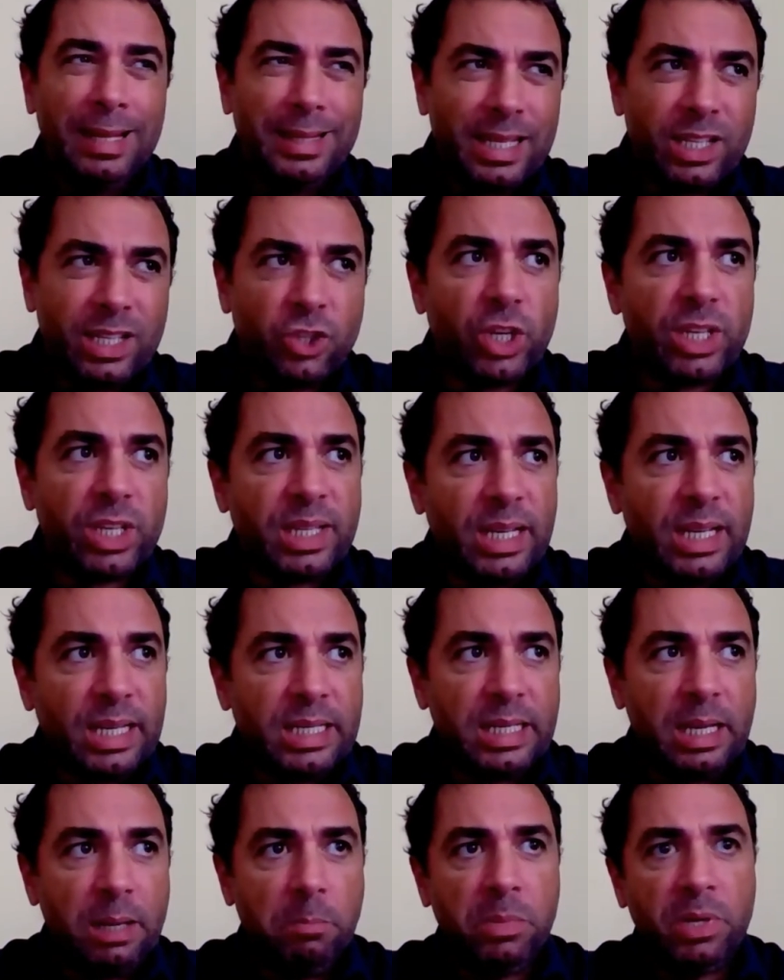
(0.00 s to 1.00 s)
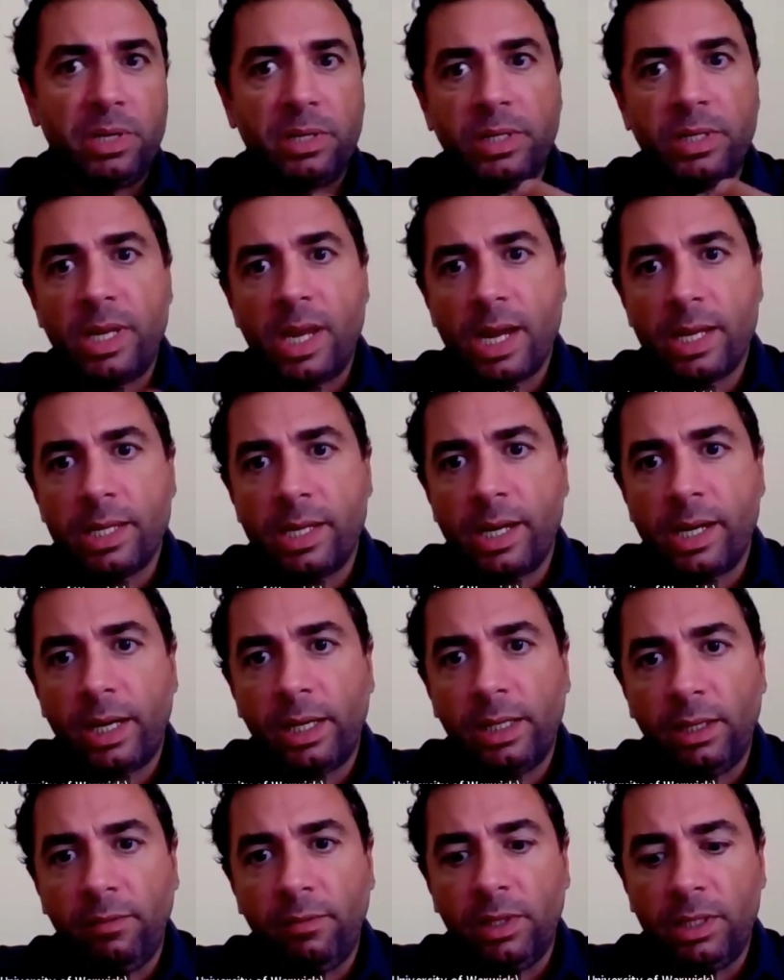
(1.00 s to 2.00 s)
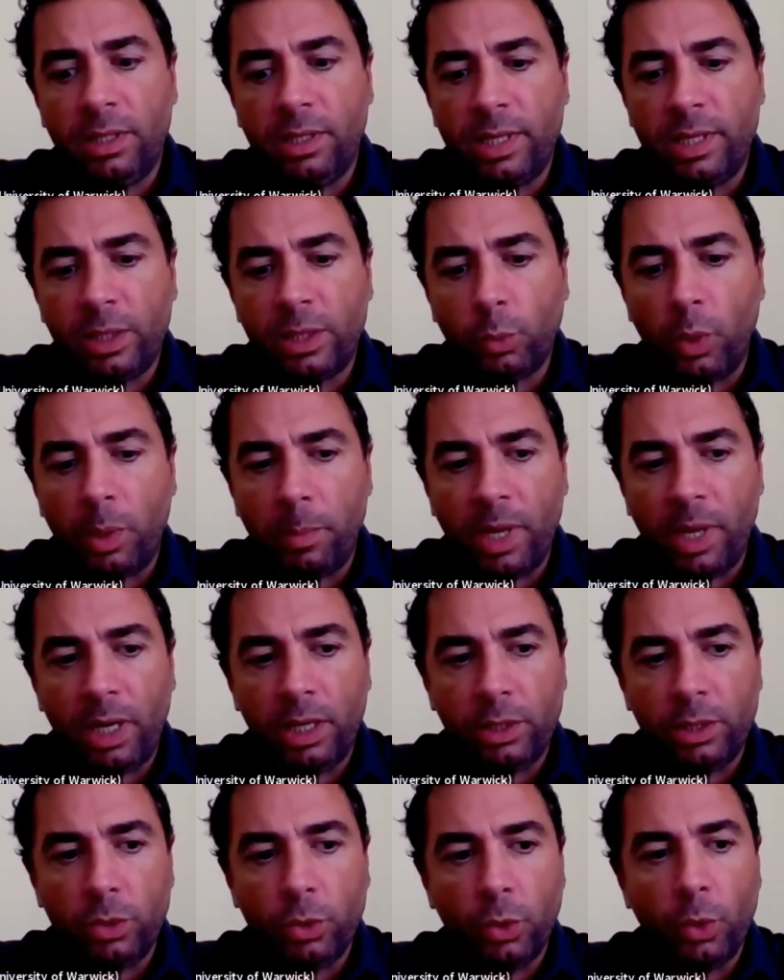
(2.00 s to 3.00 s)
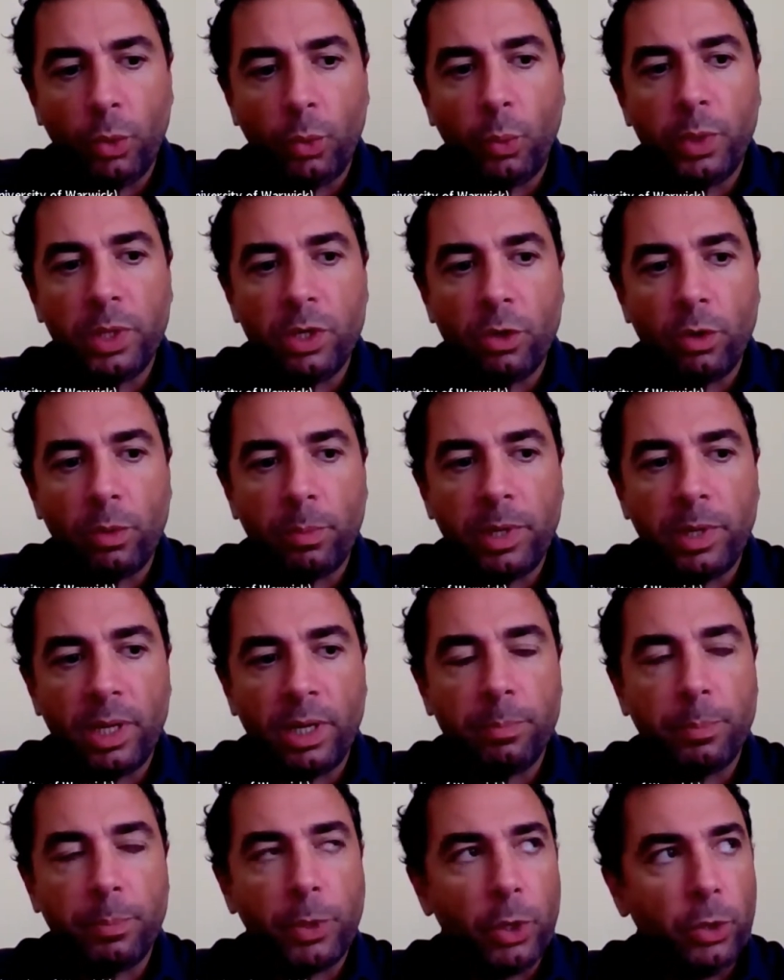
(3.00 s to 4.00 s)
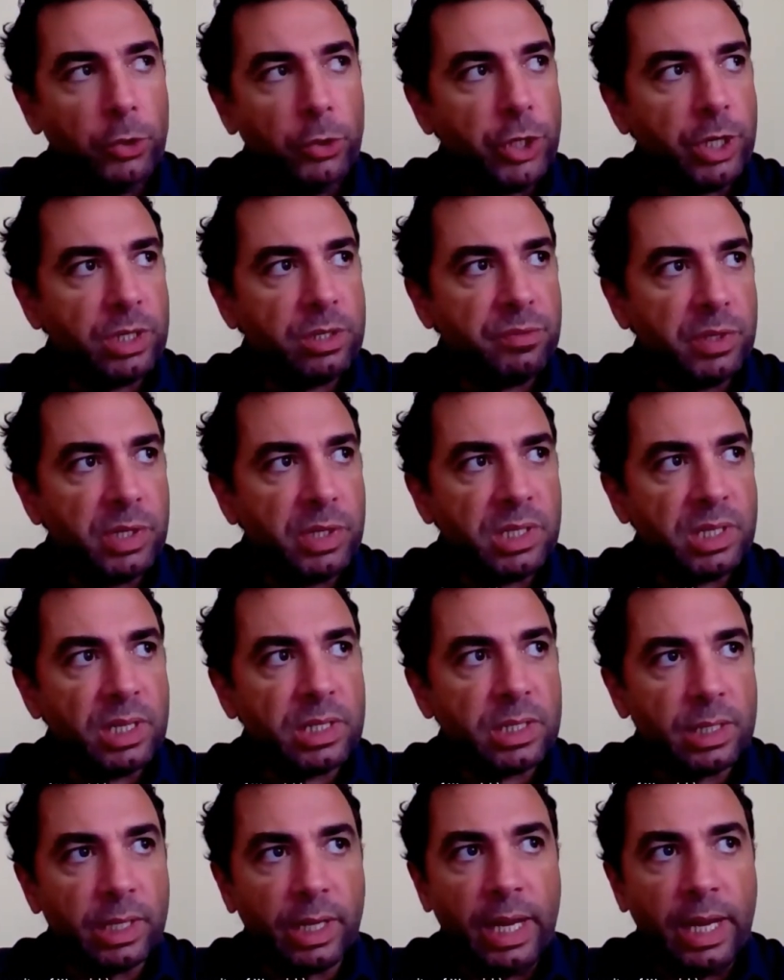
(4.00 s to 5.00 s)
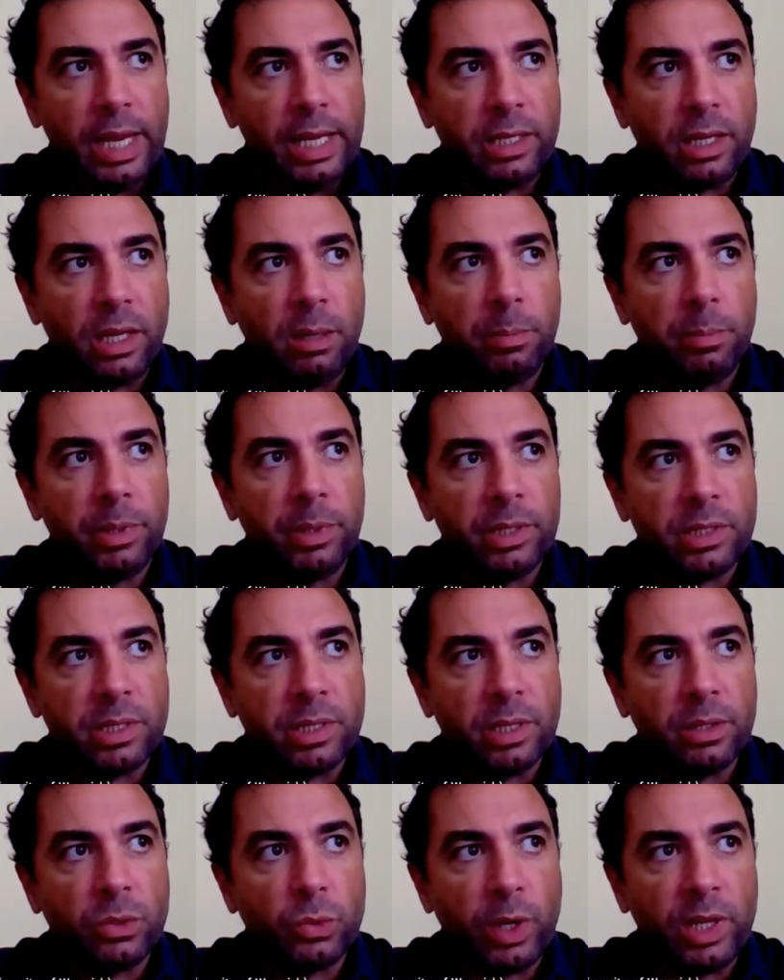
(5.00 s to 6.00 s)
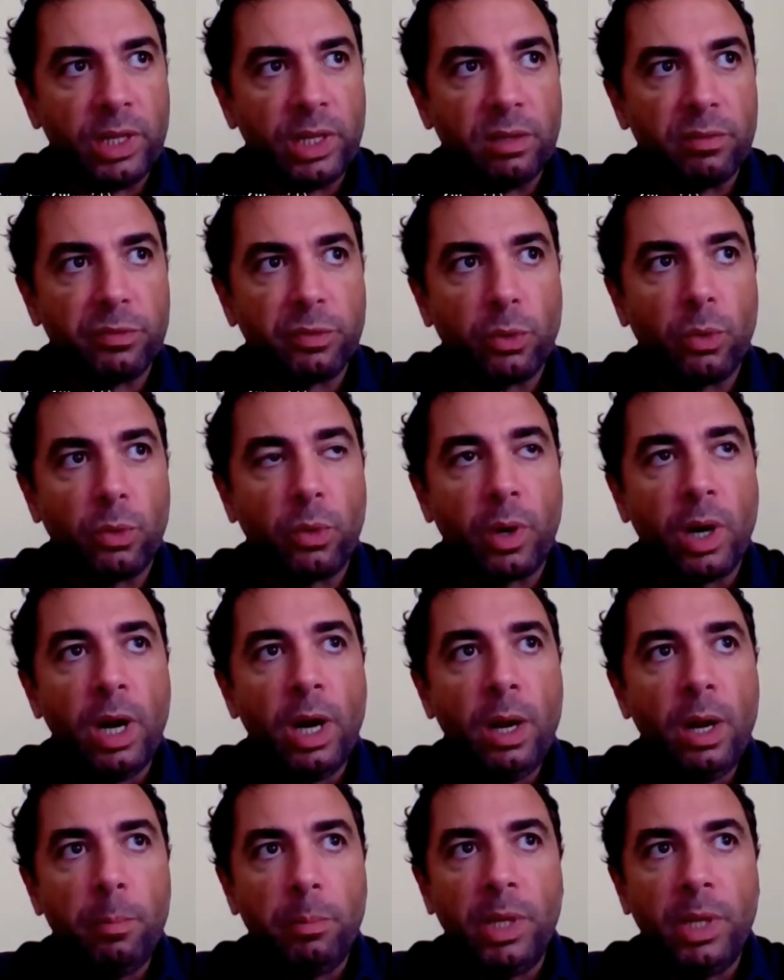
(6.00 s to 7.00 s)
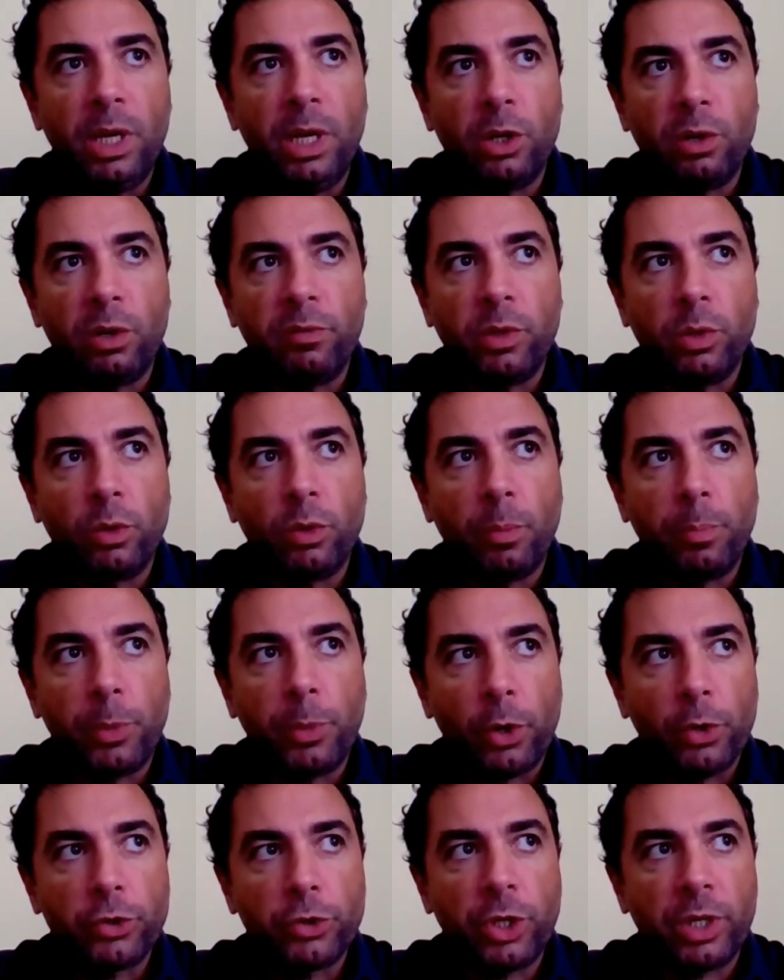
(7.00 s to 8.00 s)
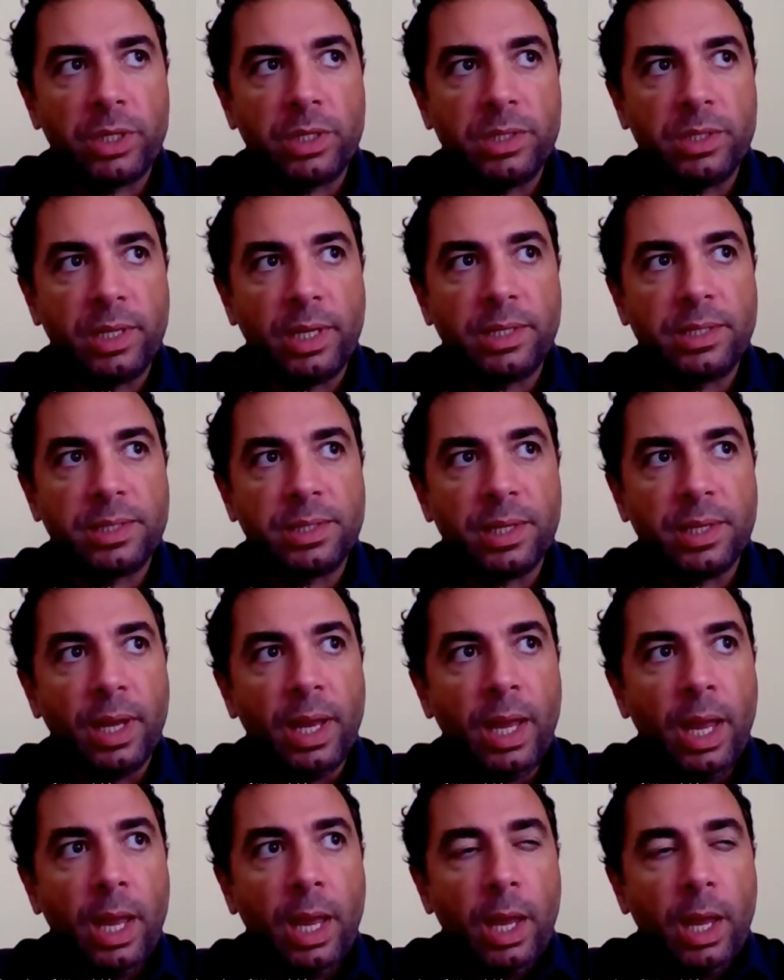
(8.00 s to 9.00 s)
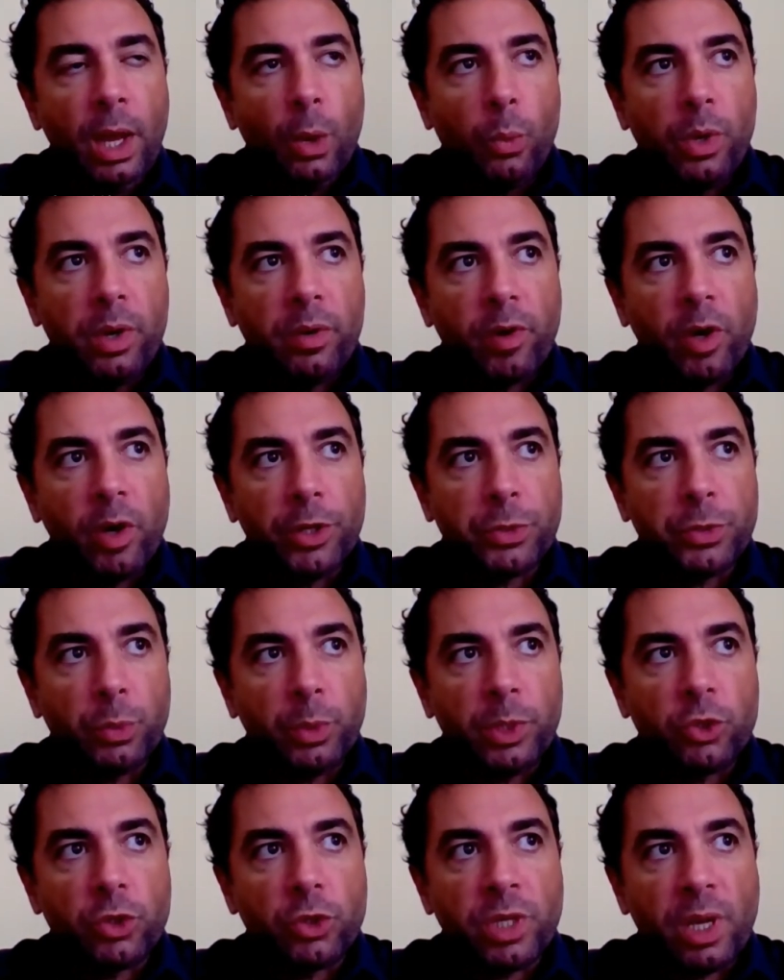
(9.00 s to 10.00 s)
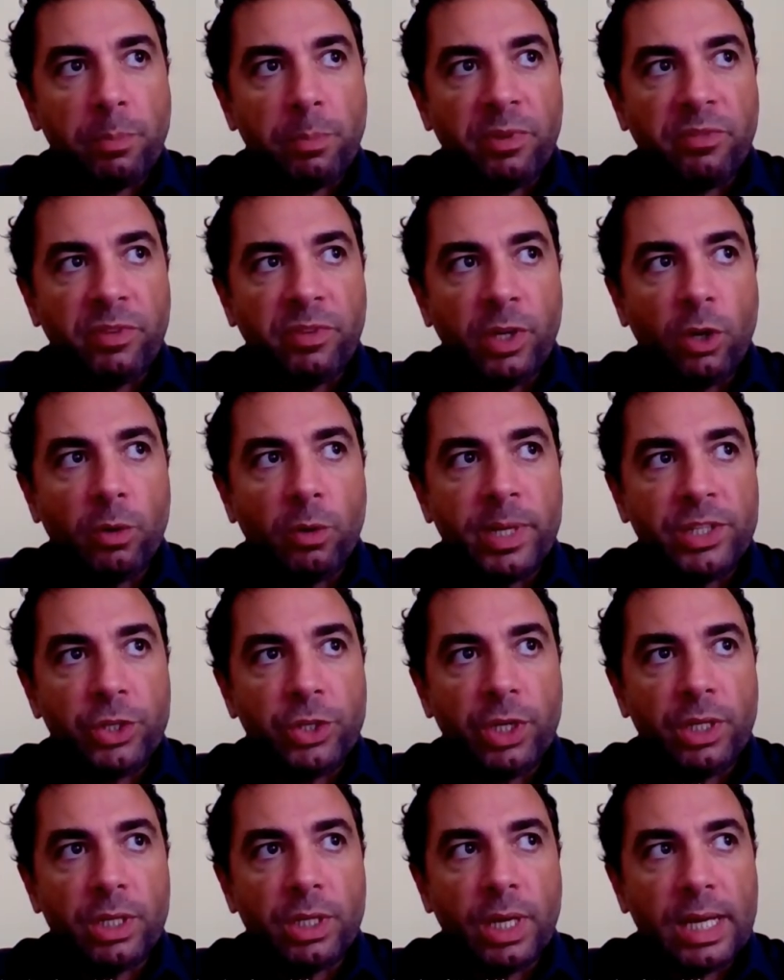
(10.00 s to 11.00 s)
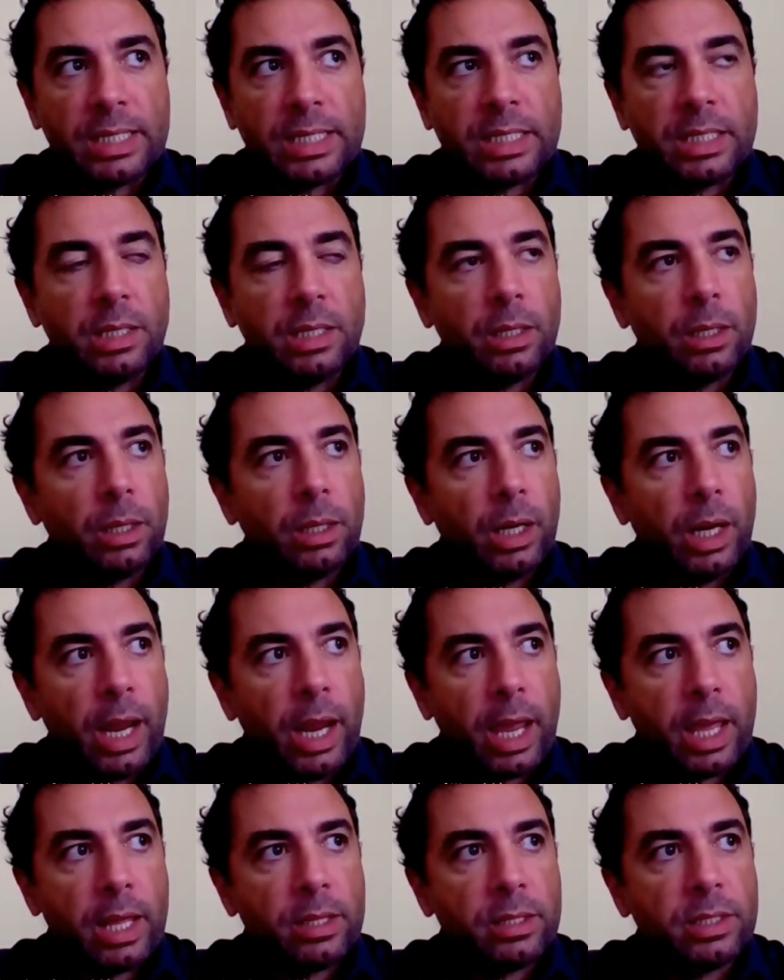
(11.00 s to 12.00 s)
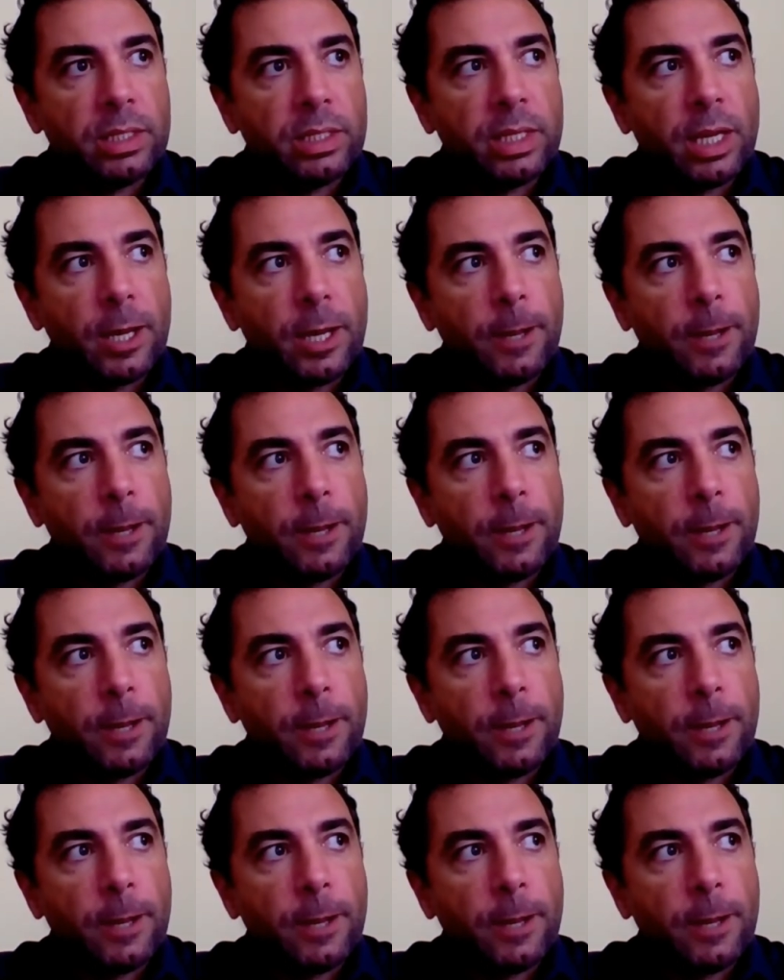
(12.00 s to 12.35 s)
That's just an exemplar. The other activity that we mainly do with European projects, for instance, the Gatekeeper is a 24 million euro project that we wrote with Giuseppe Fico Madrid last year. And